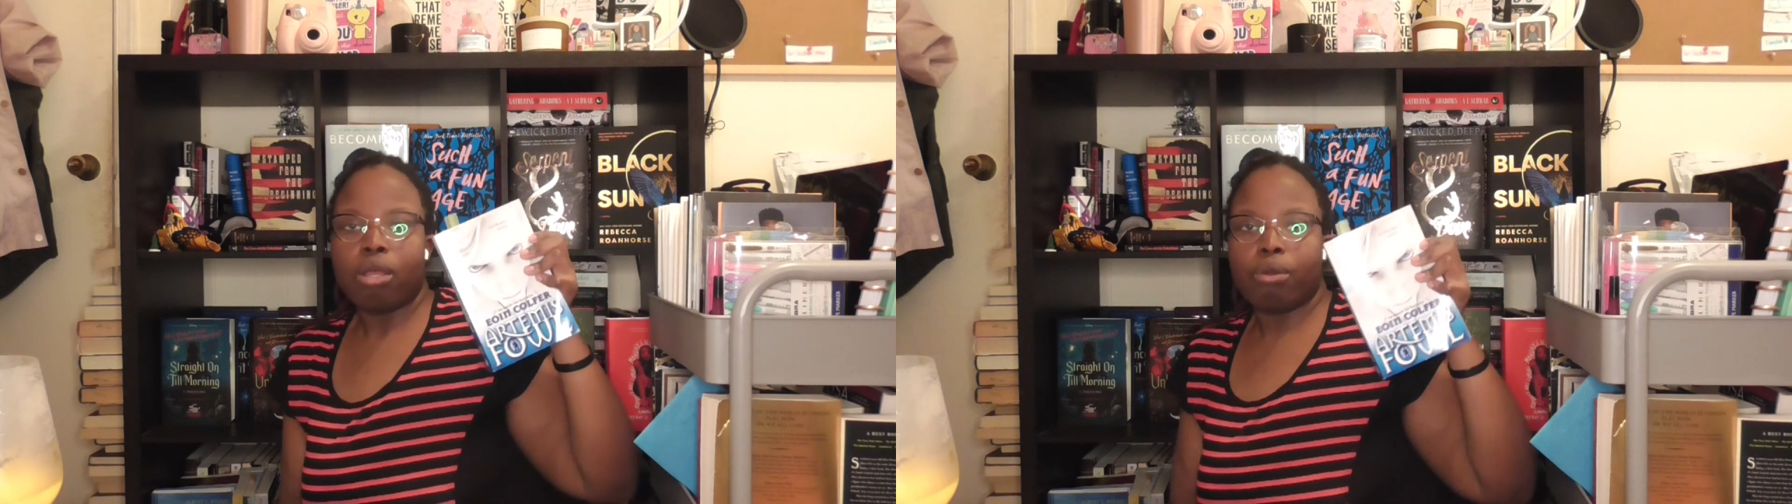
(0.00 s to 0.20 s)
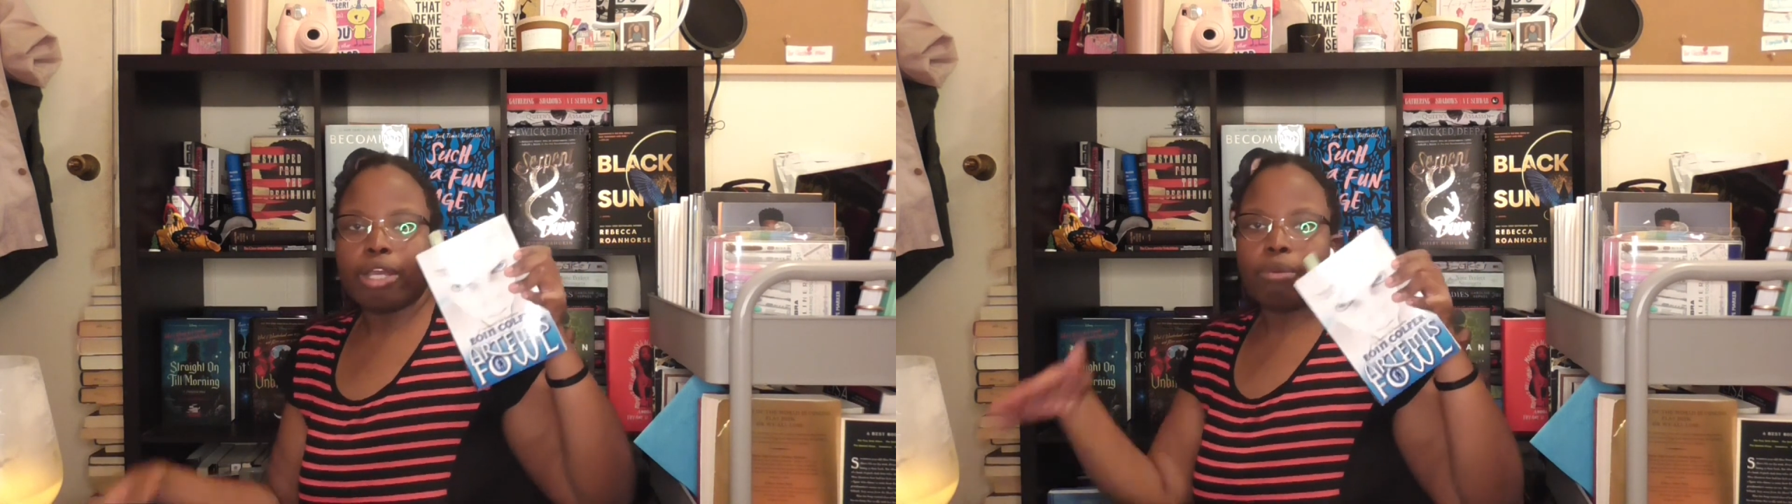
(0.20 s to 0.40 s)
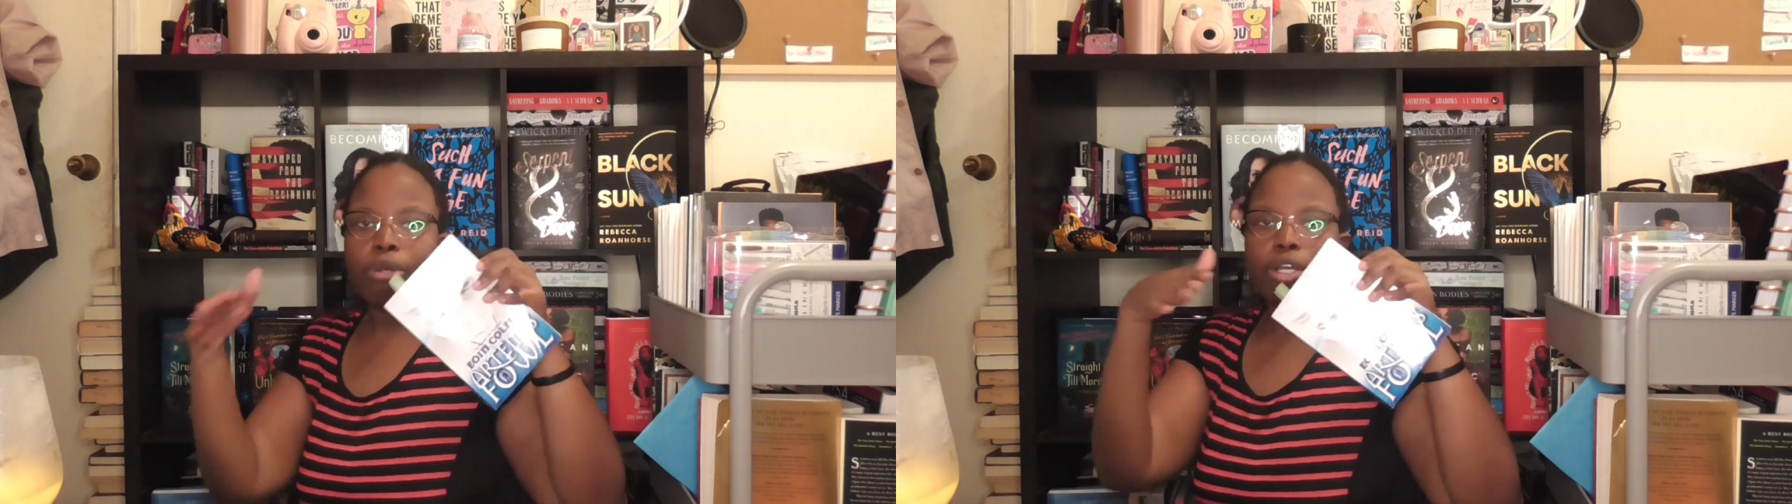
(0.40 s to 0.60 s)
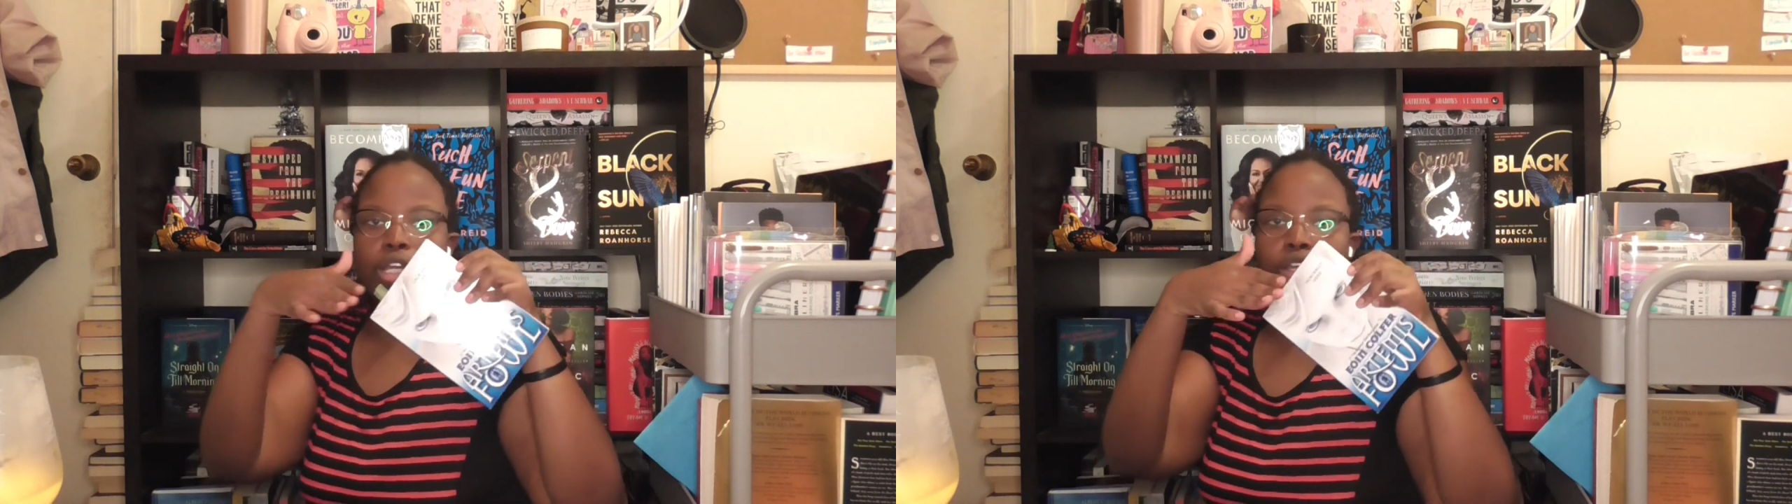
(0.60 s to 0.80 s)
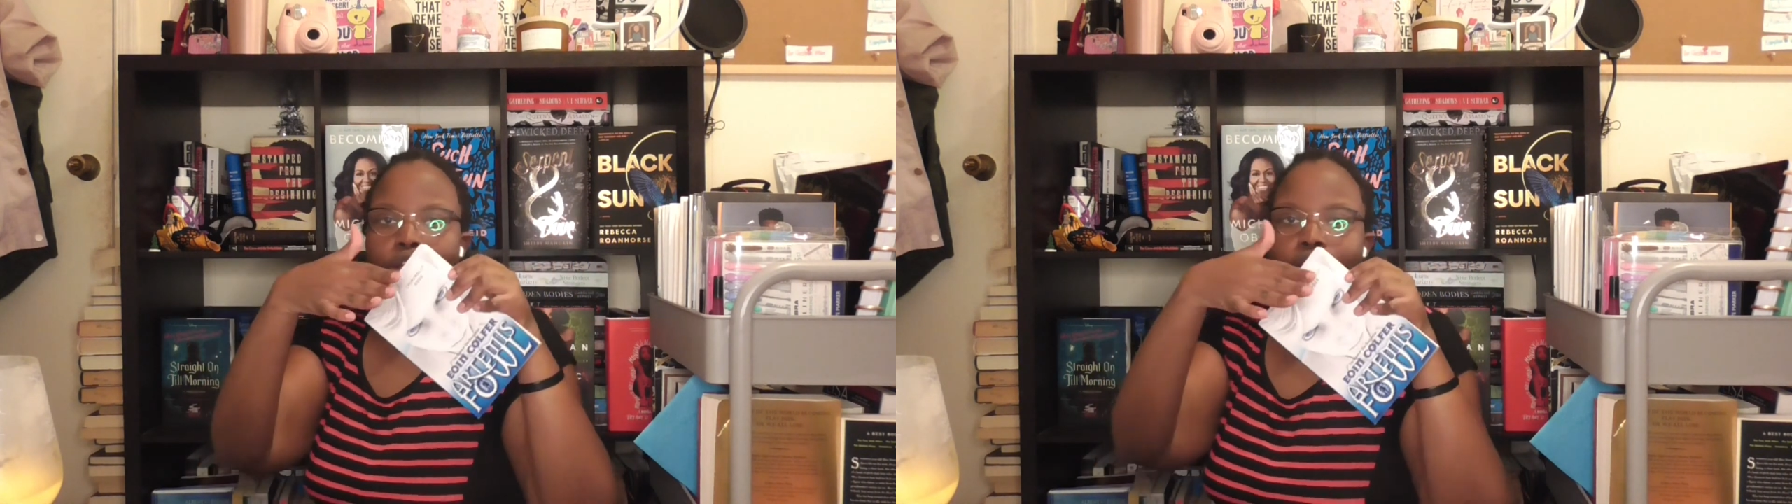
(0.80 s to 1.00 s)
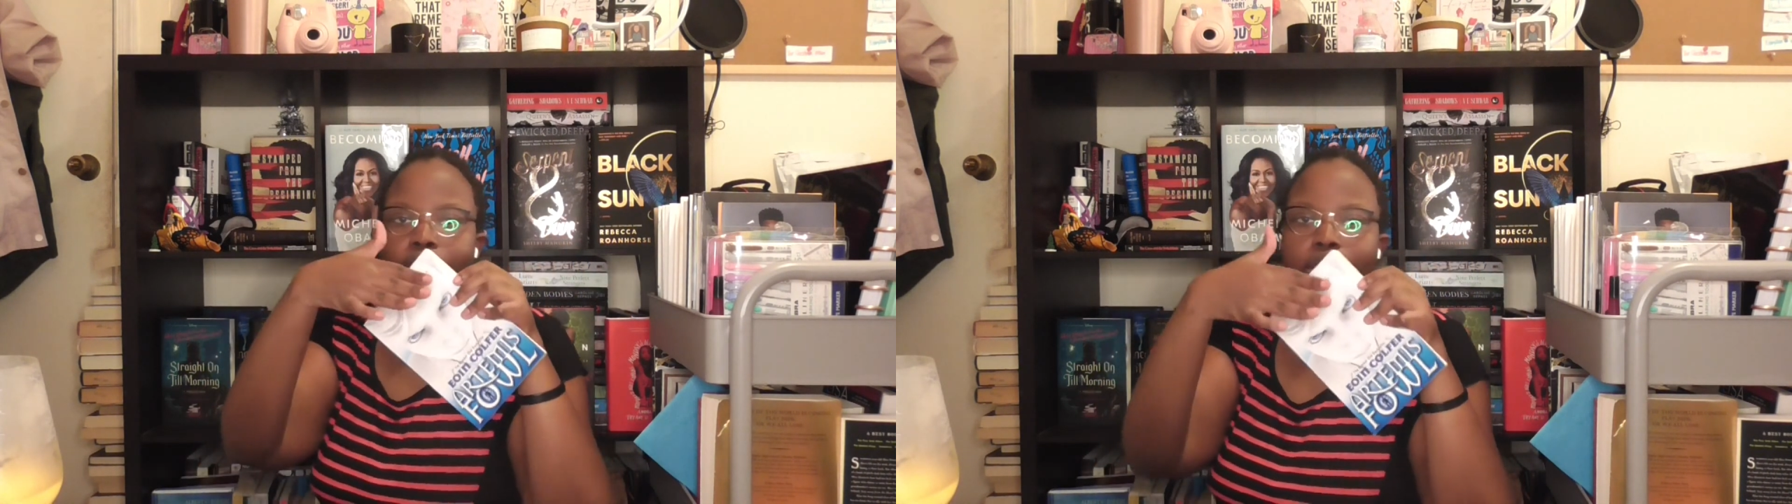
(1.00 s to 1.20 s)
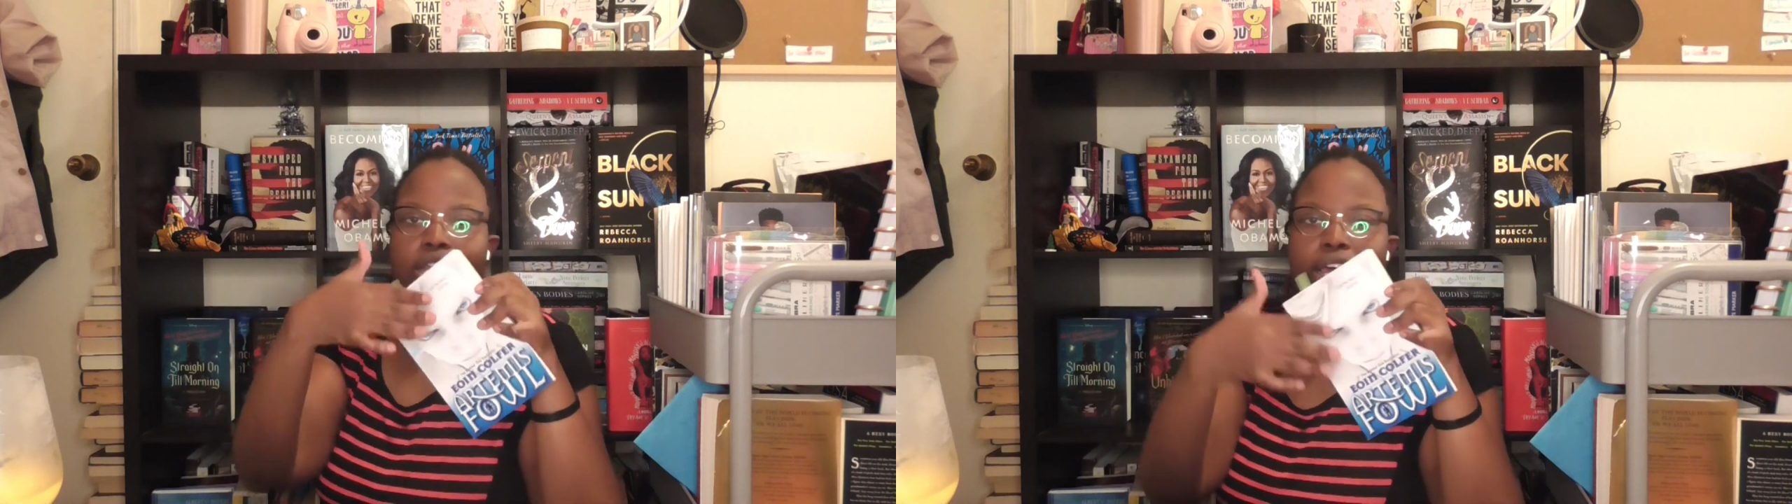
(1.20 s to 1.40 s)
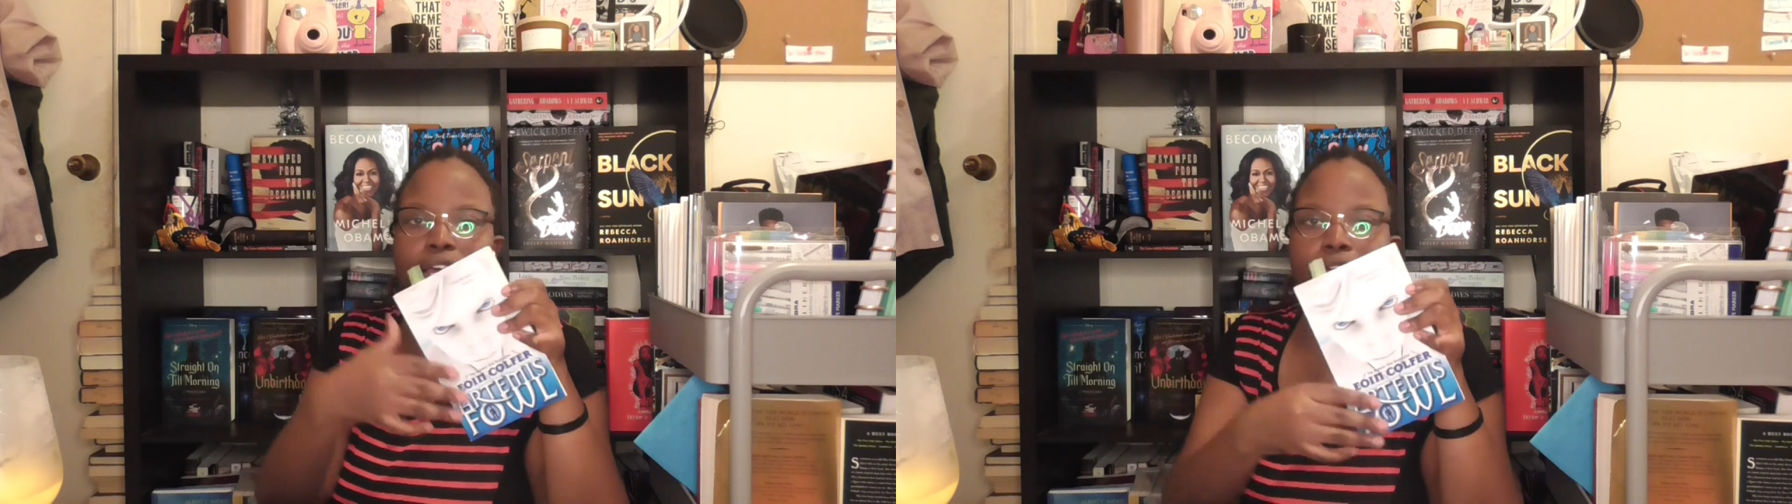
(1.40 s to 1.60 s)
okay well can y'all see
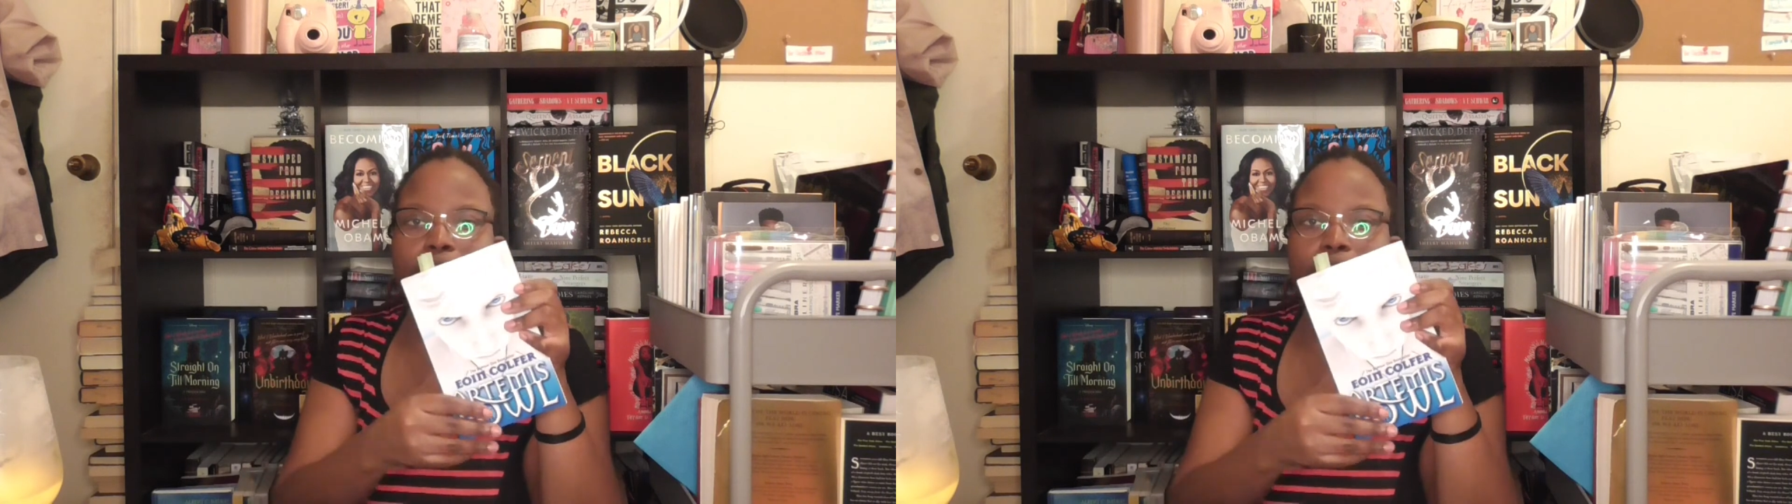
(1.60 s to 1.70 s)
that